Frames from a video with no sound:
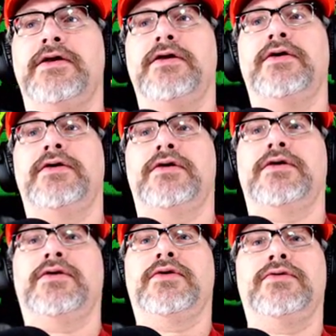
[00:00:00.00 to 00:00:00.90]

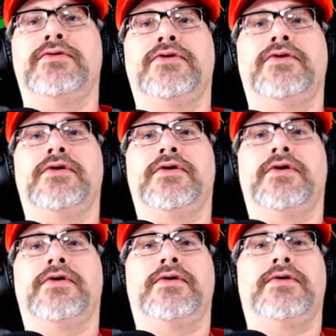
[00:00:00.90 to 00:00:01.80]

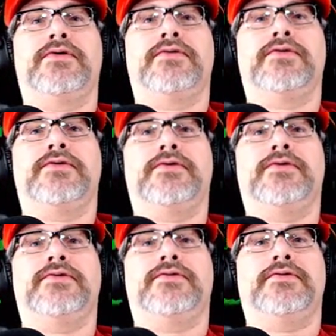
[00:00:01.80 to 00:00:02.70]

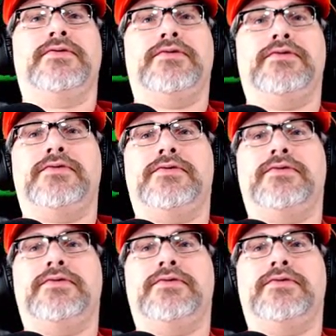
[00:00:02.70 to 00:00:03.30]
Nobody speaks.